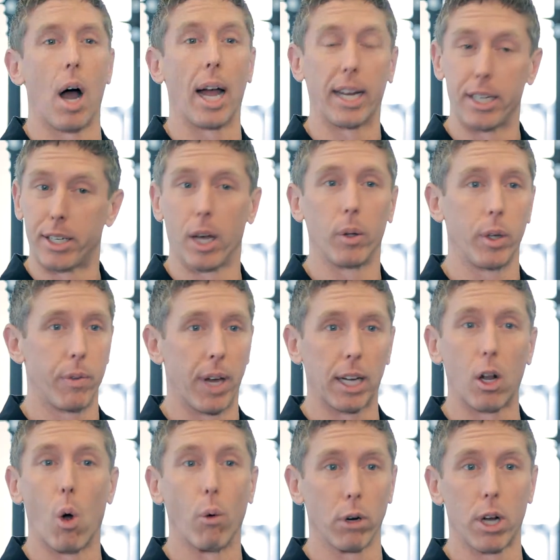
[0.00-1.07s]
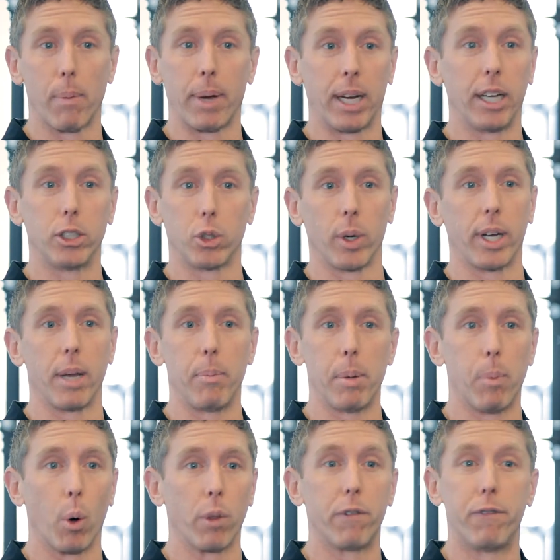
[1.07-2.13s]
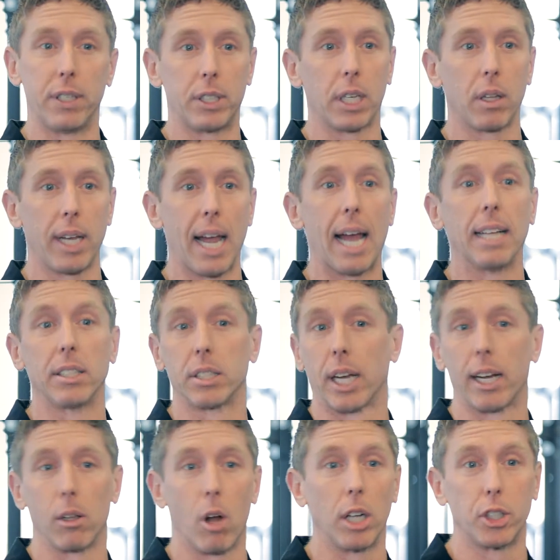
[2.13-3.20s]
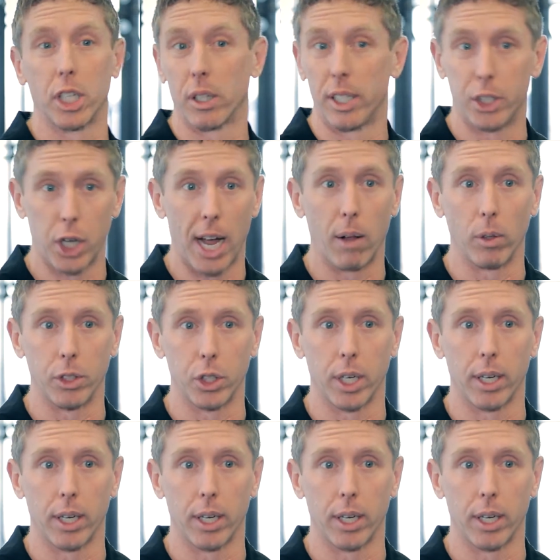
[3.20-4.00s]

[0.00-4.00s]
I can tell you that overcoming an injury can be both physically and psychologically challenging.